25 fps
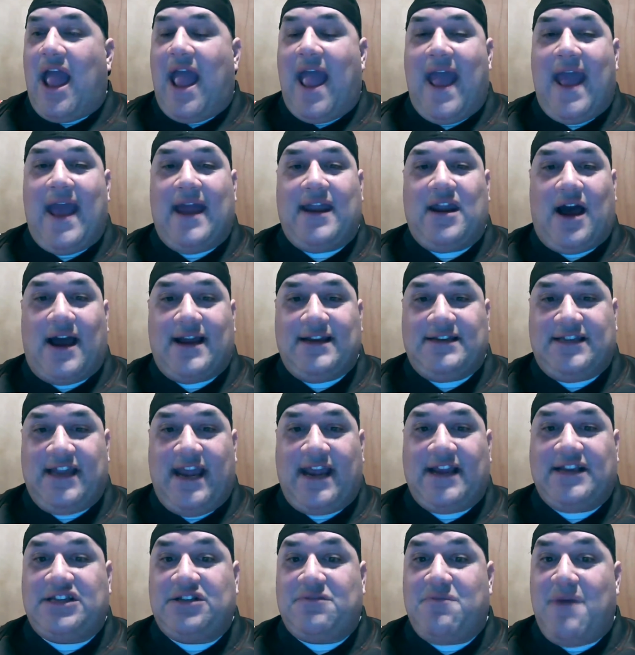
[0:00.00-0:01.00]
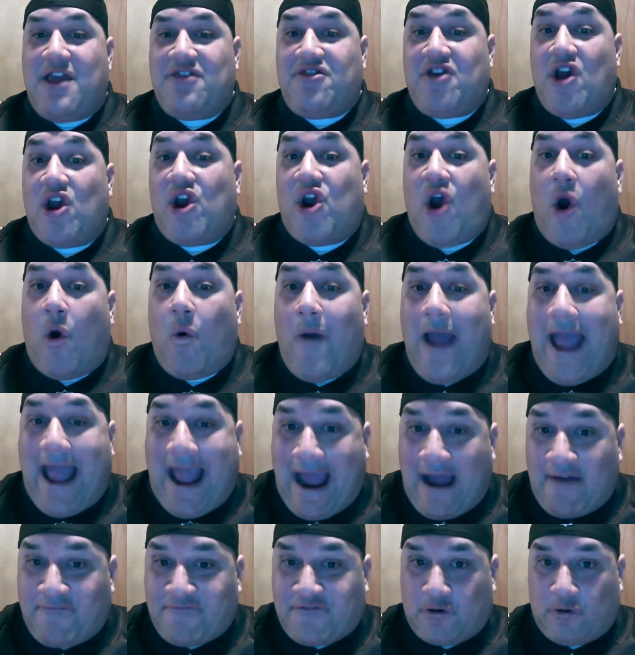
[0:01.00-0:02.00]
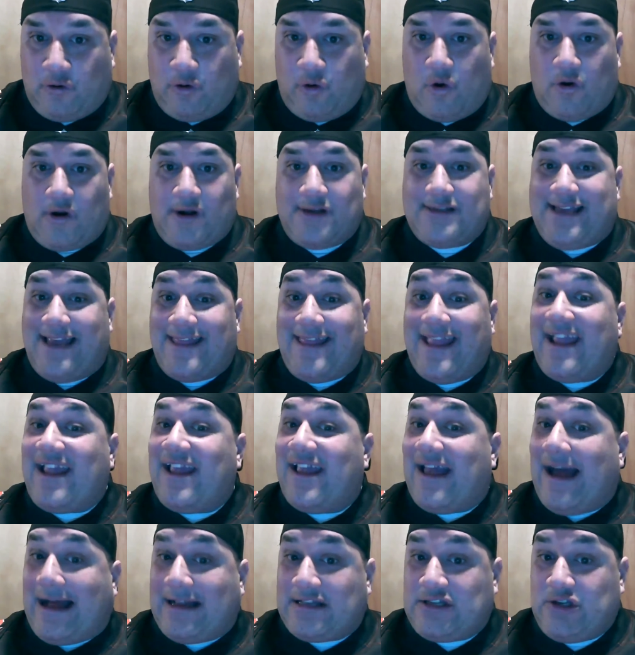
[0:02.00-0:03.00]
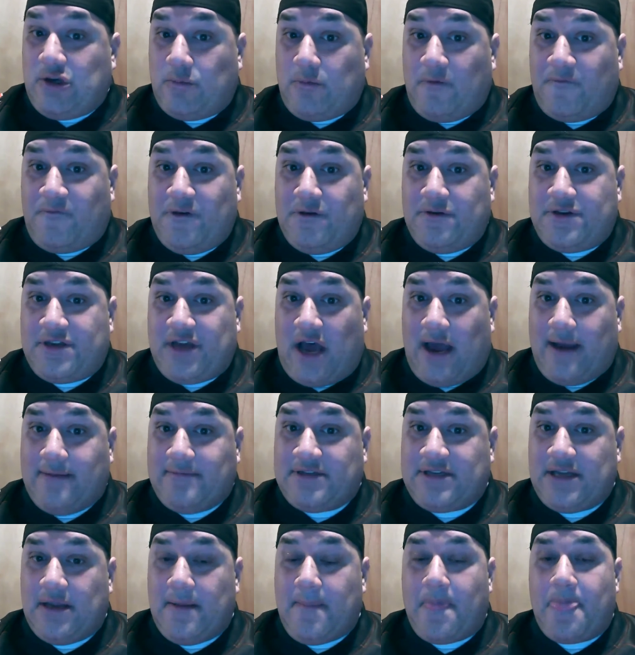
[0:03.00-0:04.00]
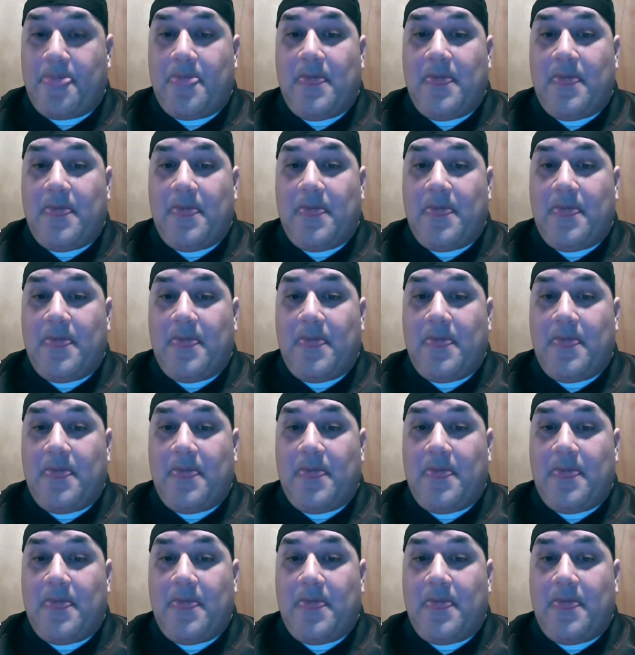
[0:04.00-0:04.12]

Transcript: and Isaiah Smith go after Lawrence, and they got to him a few times,